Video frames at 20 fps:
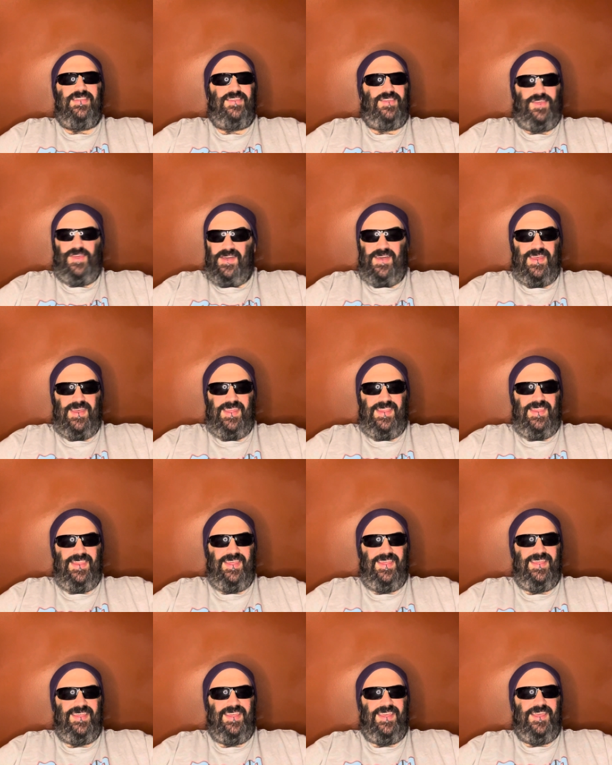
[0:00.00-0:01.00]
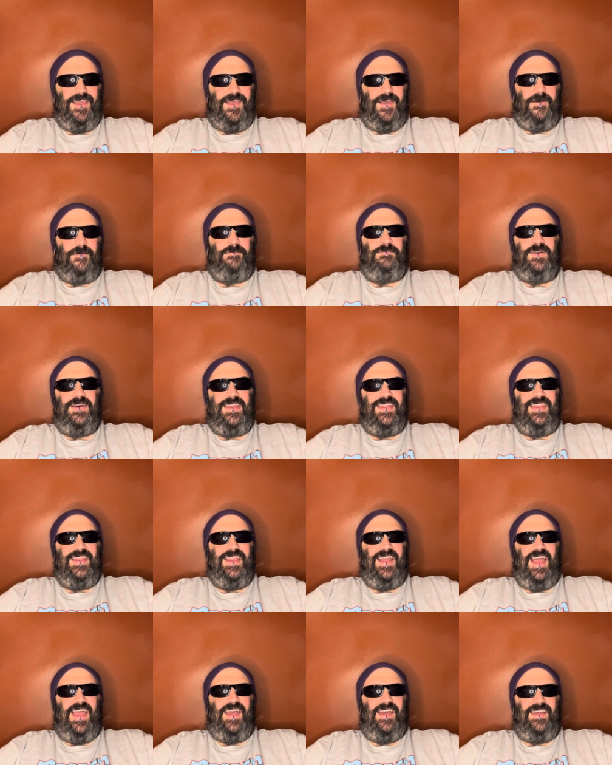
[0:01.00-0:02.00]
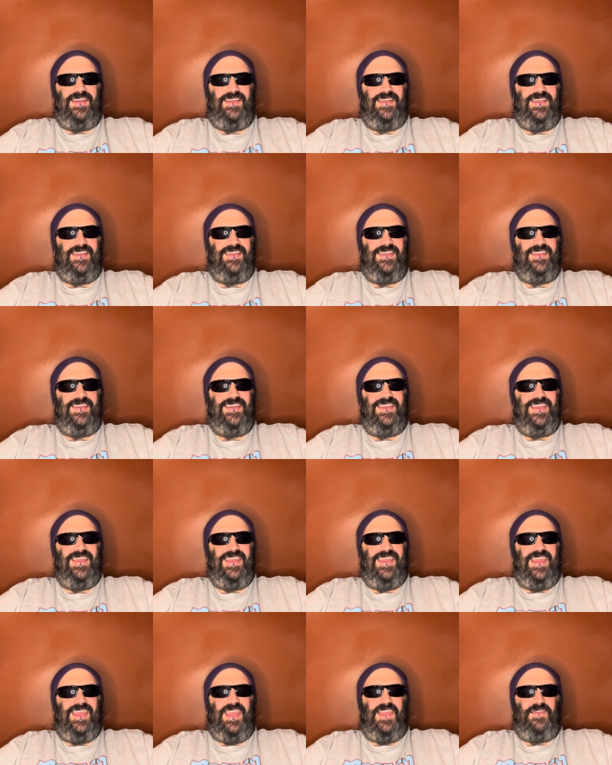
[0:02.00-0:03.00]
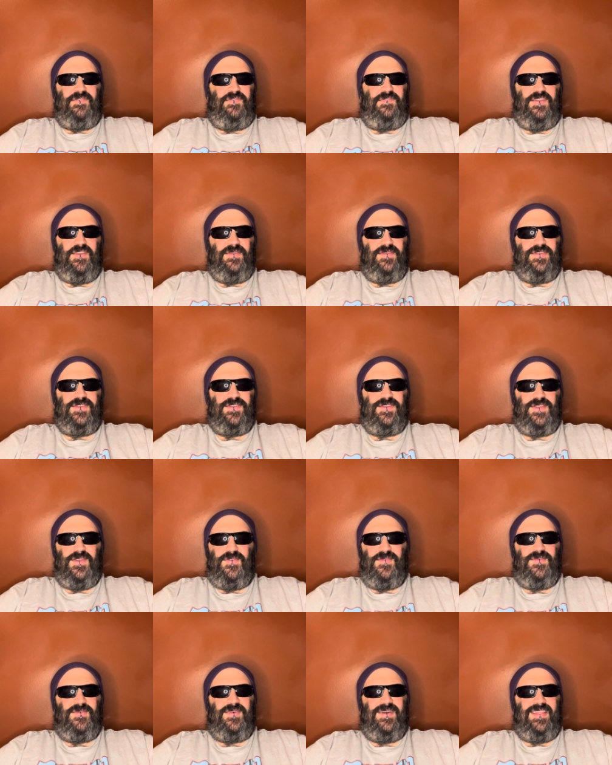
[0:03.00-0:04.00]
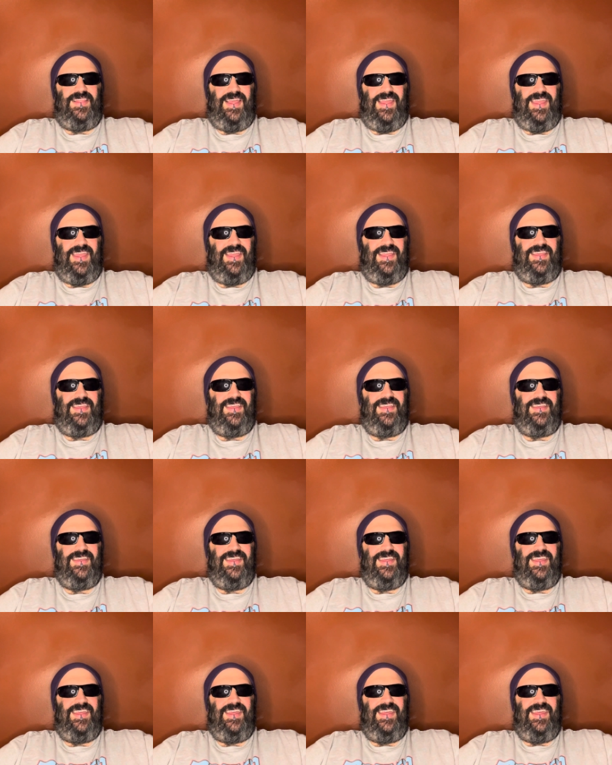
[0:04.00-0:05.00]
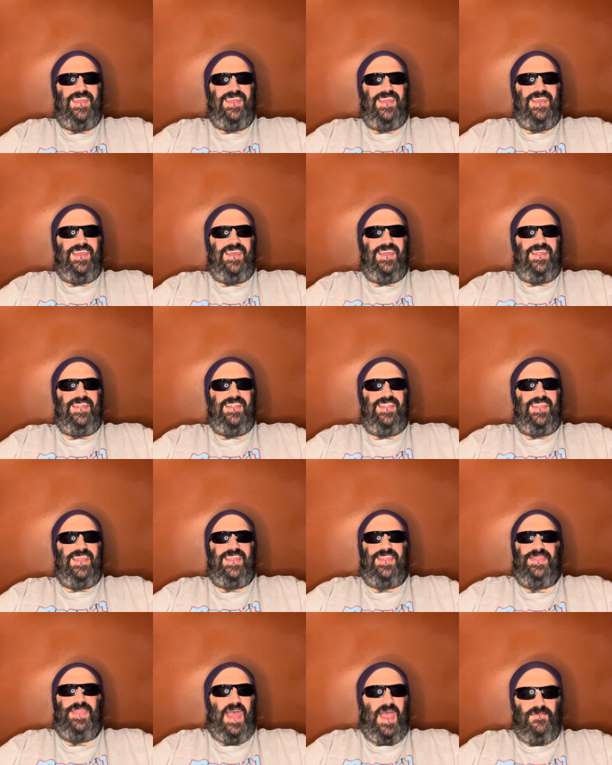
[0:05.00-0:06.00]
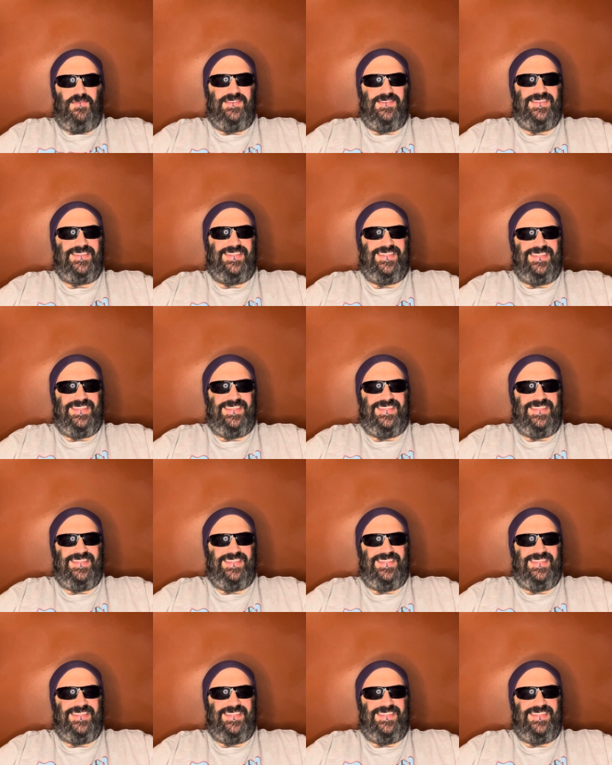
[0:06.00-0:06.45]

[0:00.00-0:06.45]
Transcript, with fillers: good, but uh, it feels so like, like that was the